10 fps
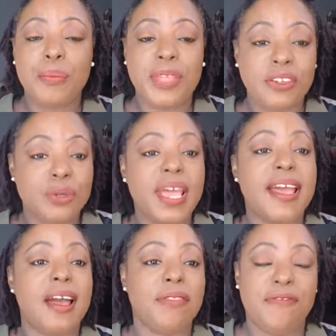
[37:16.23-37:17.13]
They do
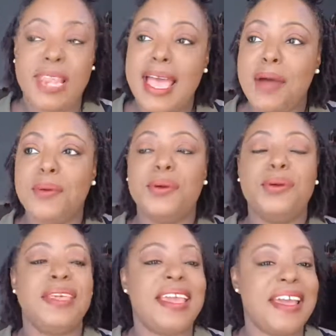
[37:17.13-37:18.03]
have the
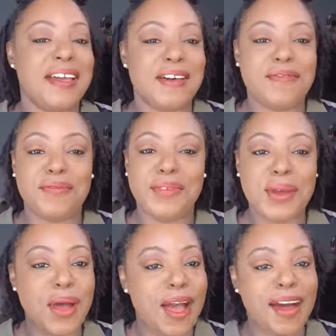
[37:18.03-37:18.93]
flour. They have,
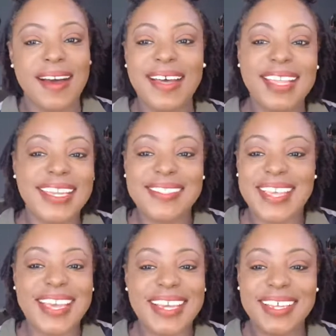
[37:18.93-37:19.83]
all of
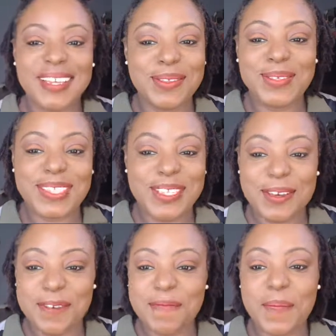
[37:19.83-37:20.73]
that other
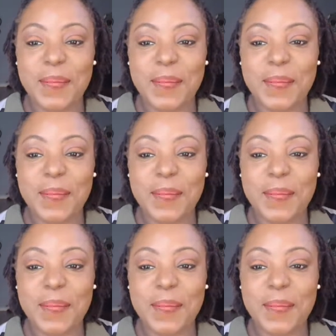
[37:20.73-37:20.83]
stuff.